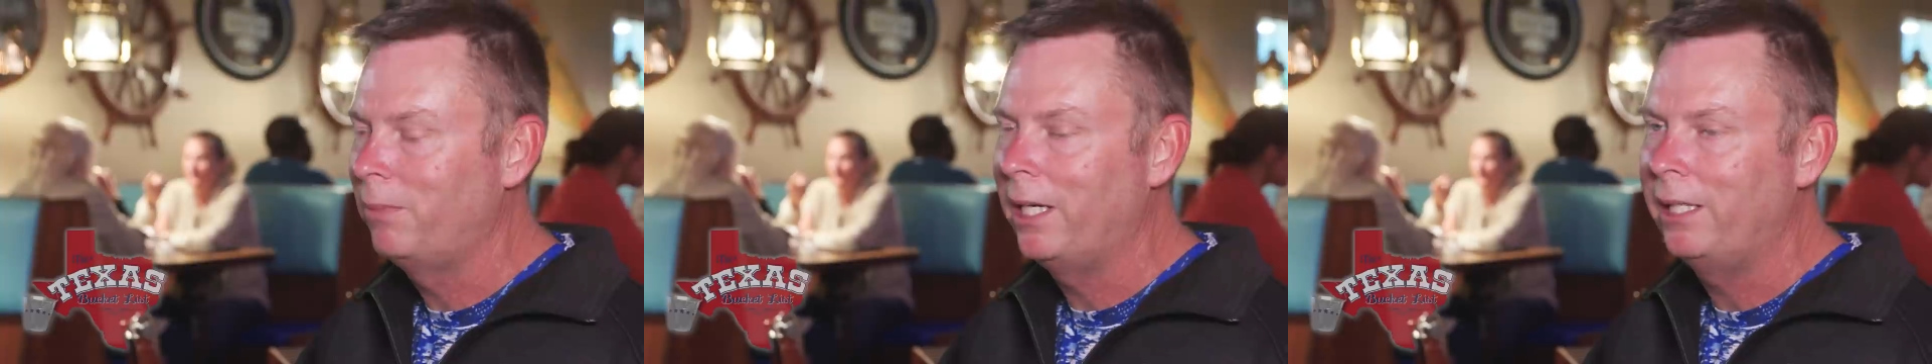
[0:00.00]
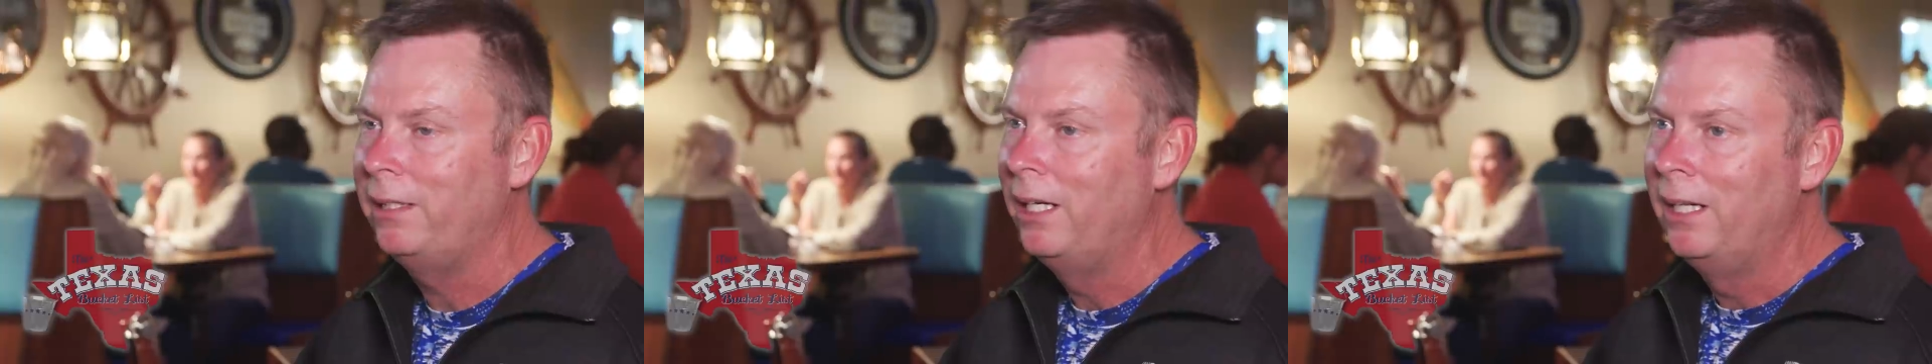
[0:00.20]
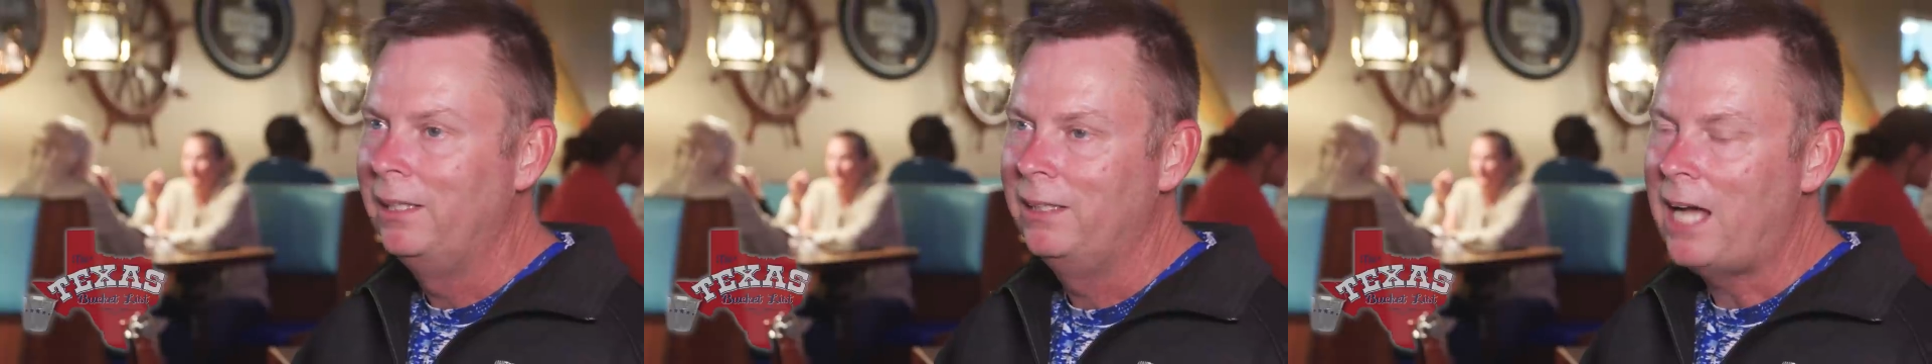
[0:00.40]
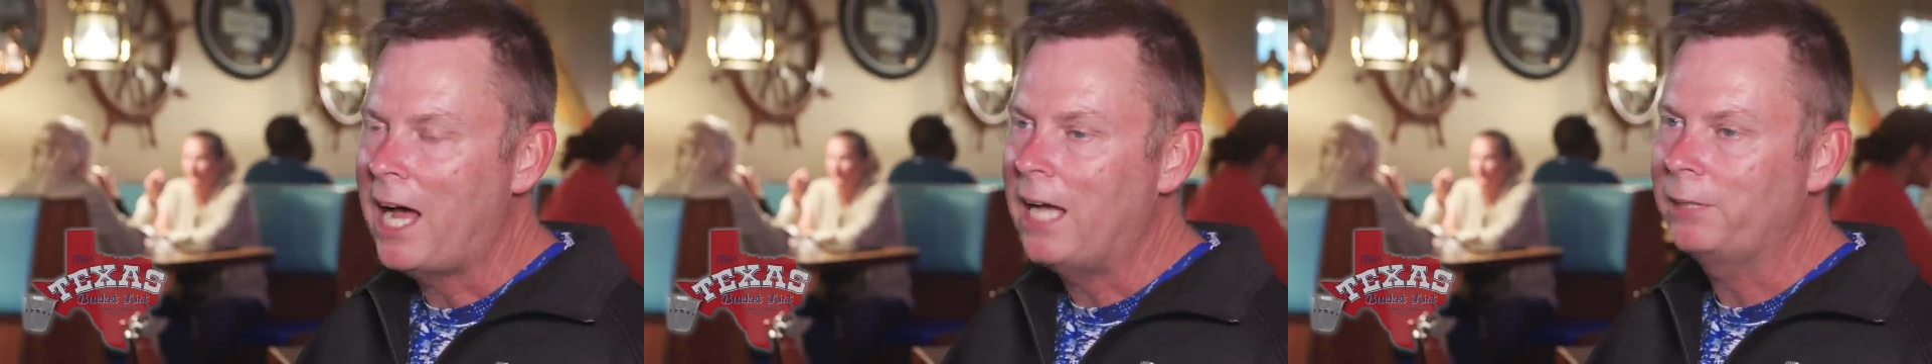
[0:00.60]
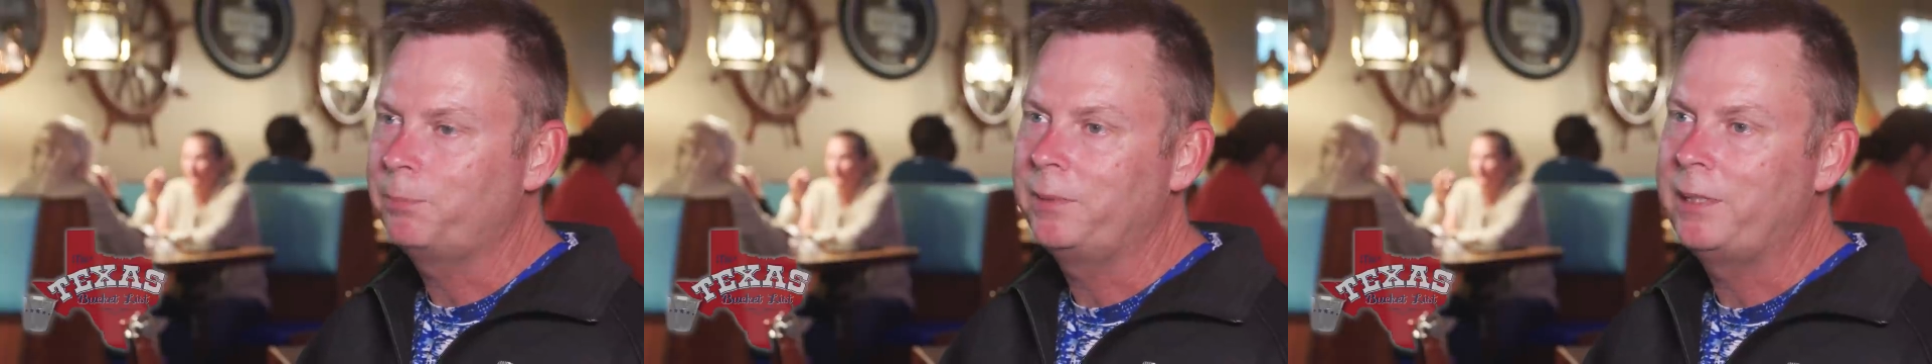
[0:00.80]
but the
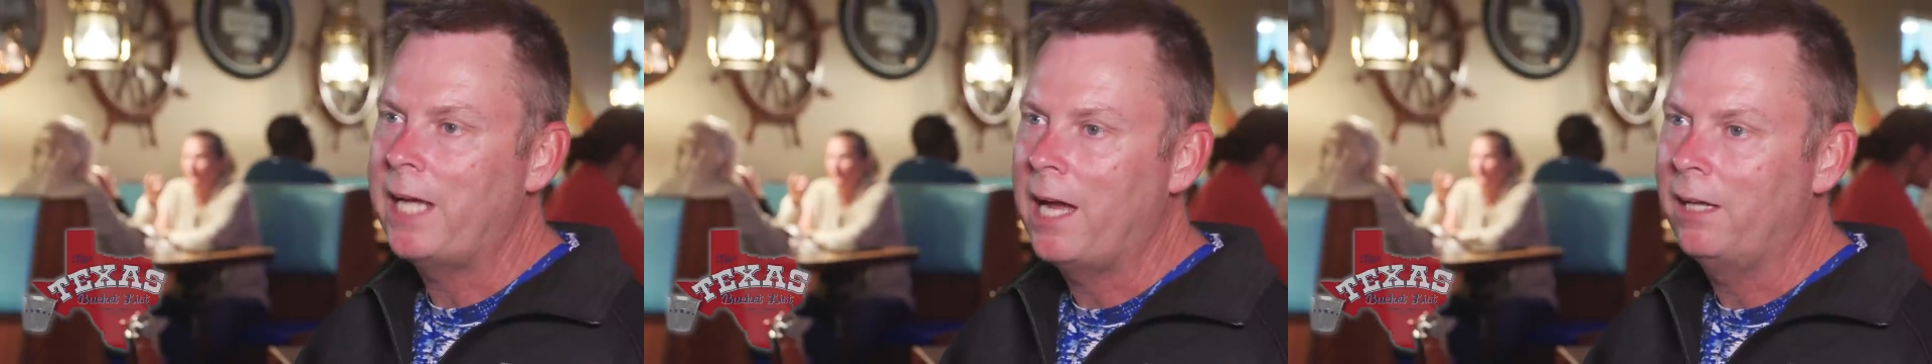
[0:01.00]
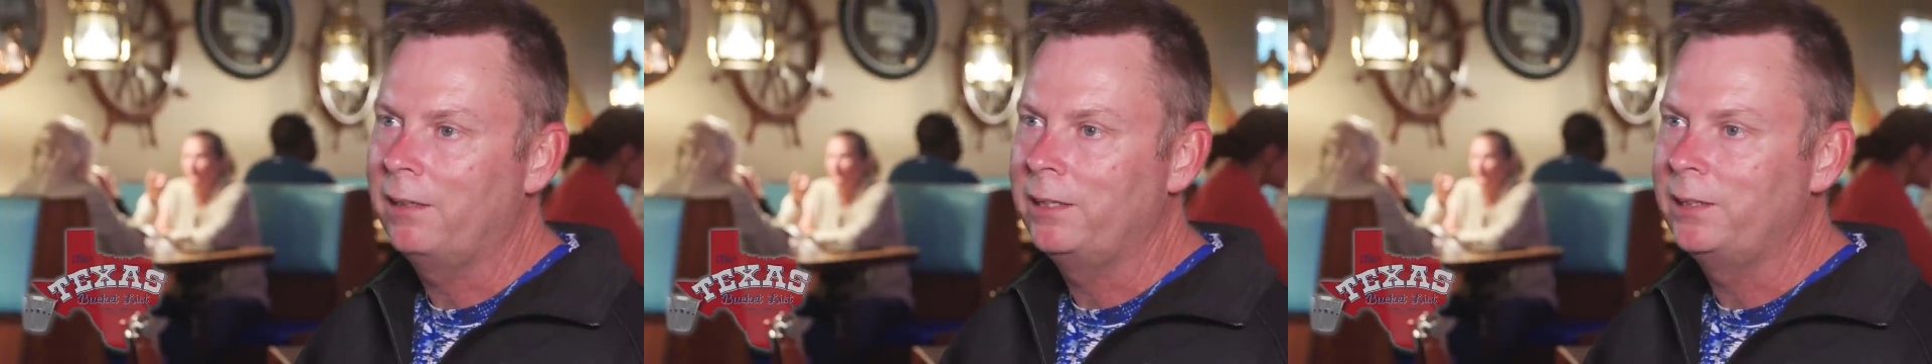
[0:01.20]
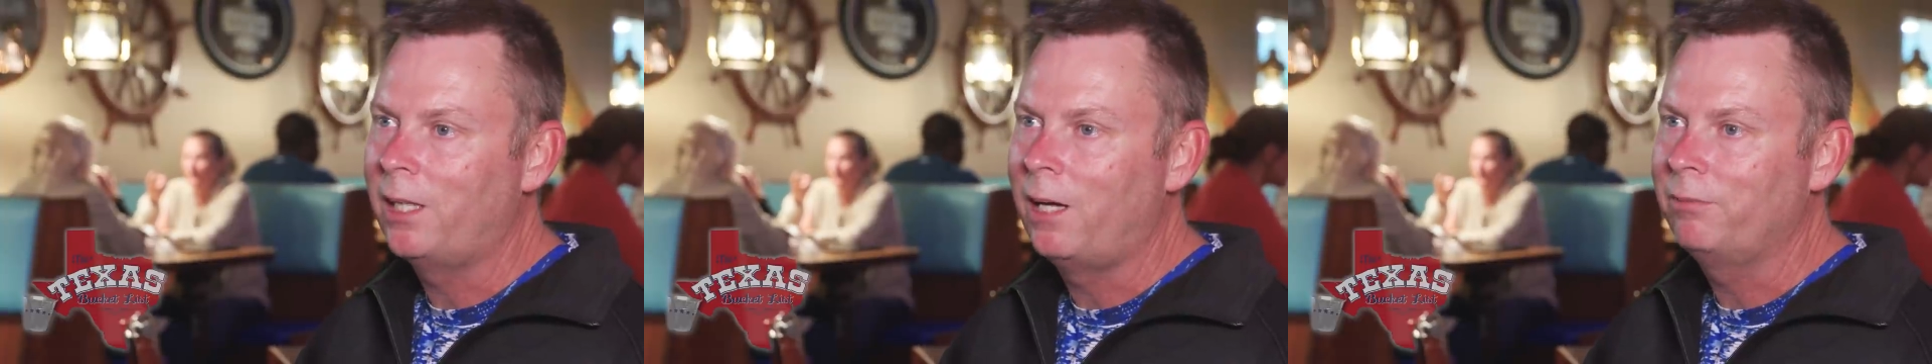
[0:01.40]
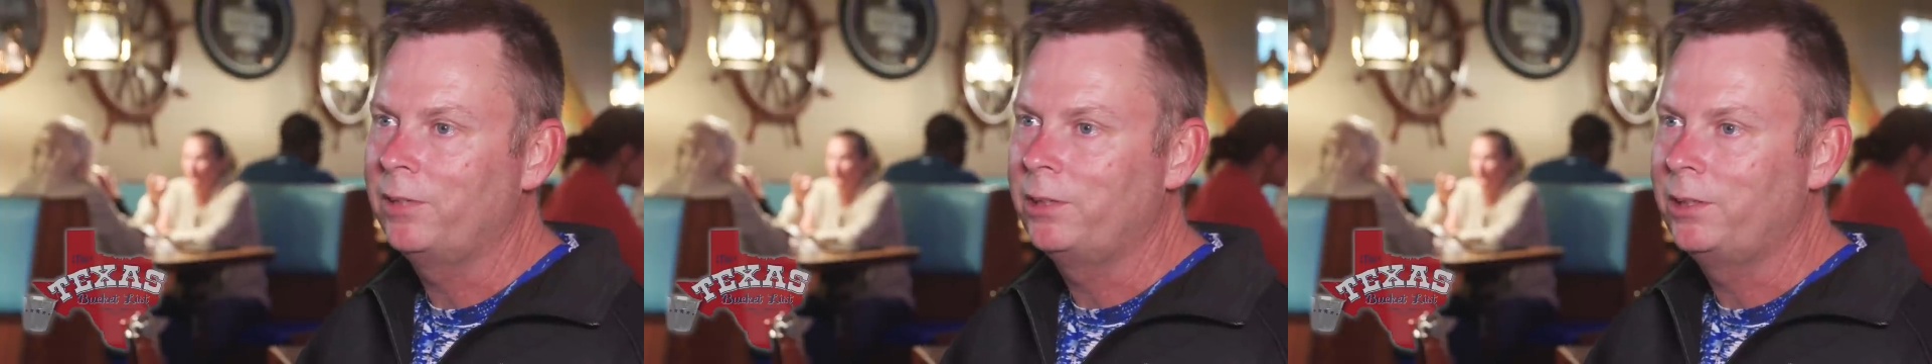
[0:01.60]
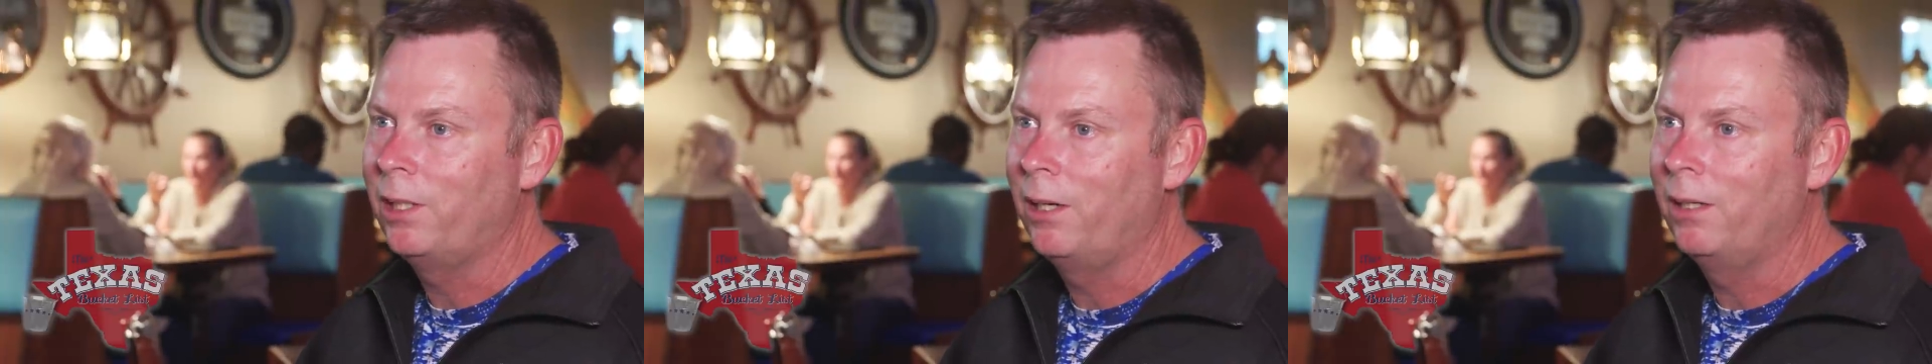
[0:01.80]
hospitality's off
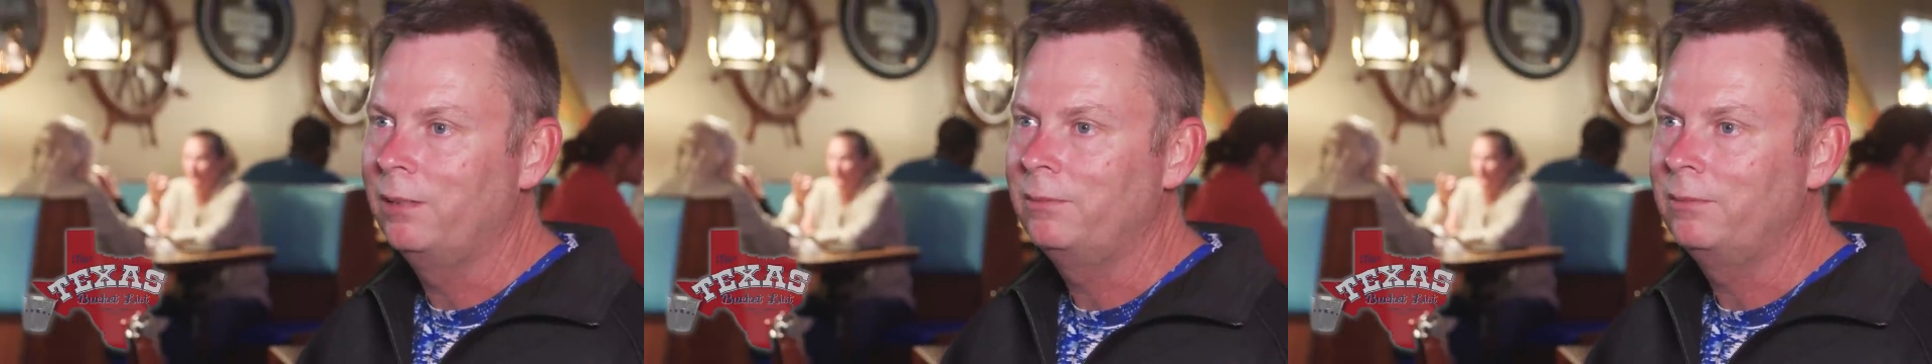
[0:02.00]
the chart.